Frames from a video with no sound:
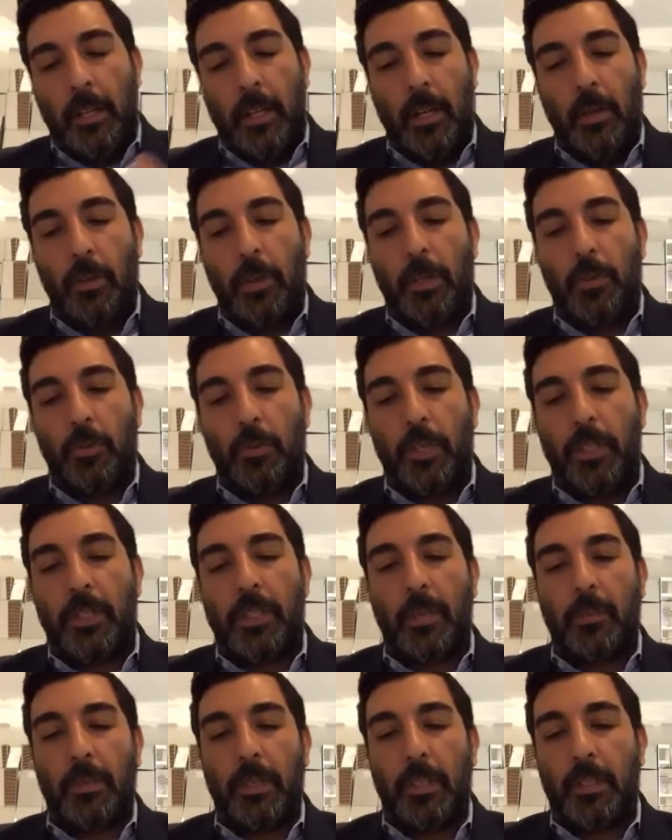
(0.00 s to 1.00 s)
I want to read
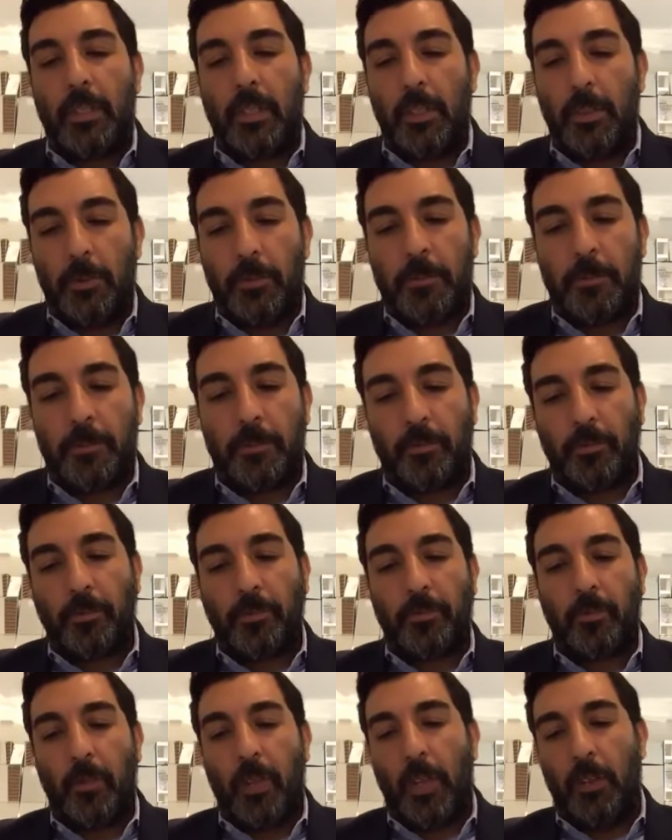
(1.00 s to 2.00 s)
something to you
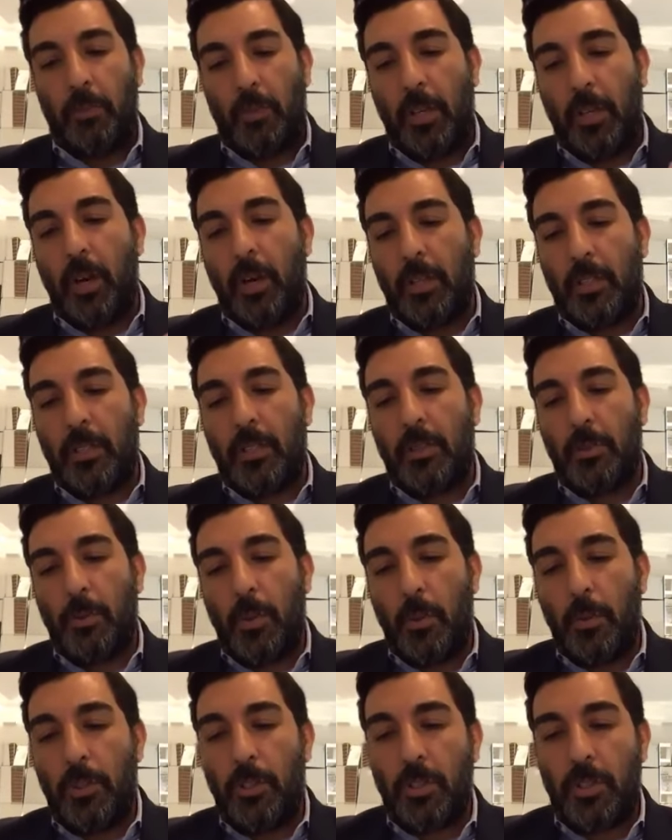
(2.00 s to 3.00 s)
in regards to
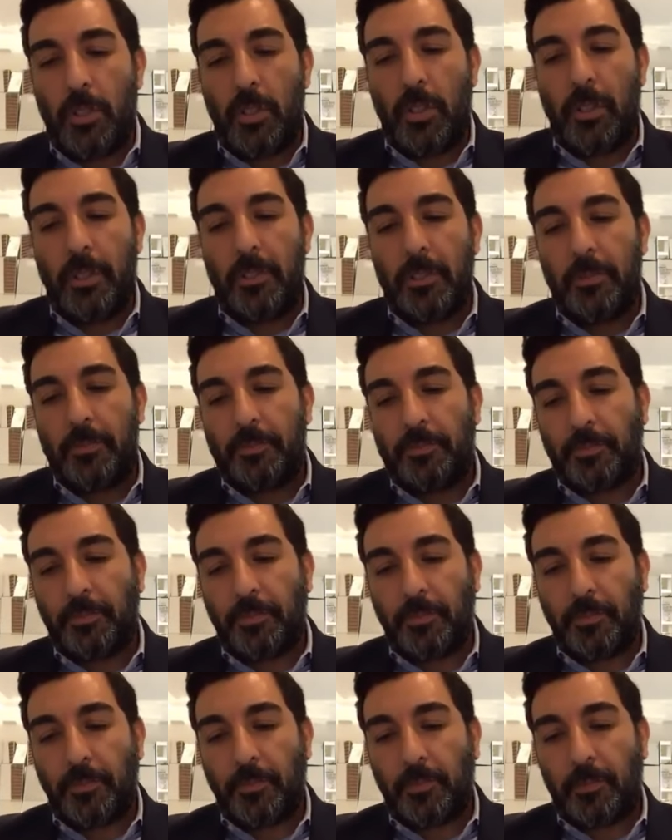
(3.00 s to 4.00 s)
what we just learned.
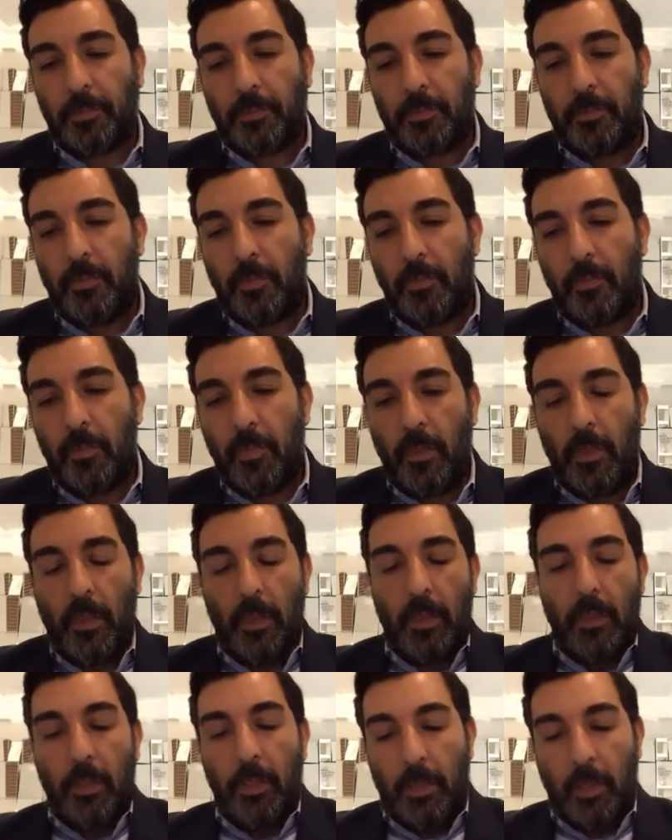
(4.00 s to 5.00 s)

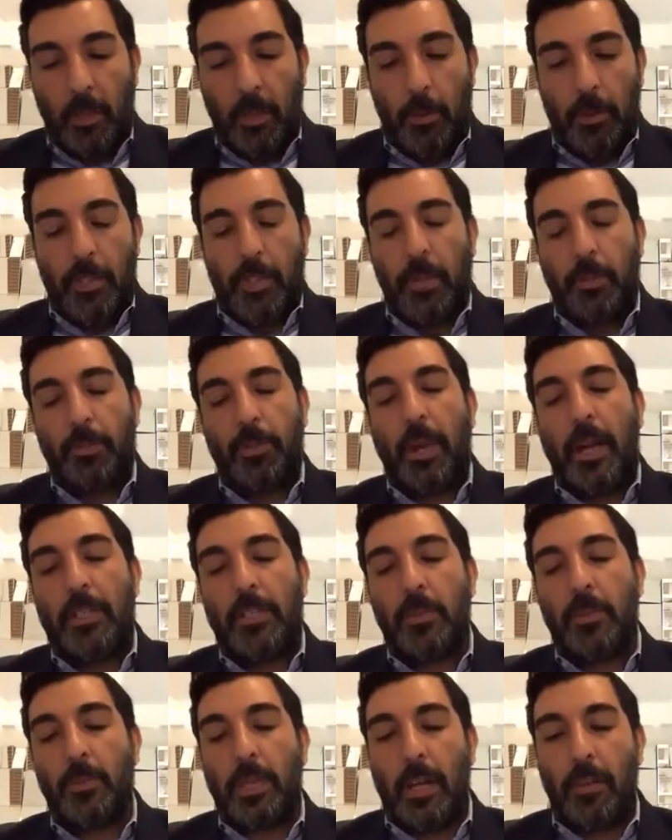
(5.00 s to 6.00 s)
I was
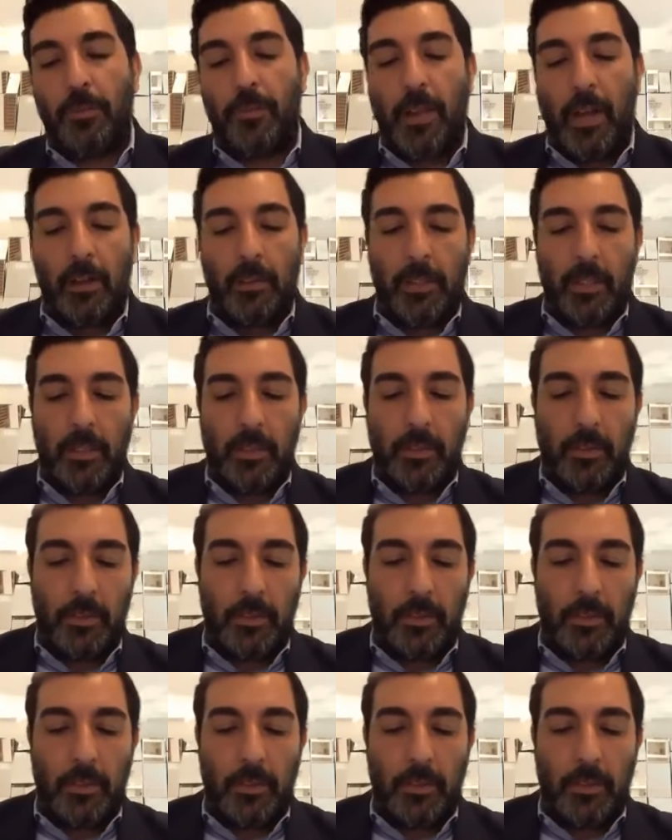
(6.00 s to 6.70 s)
surprised when I found it.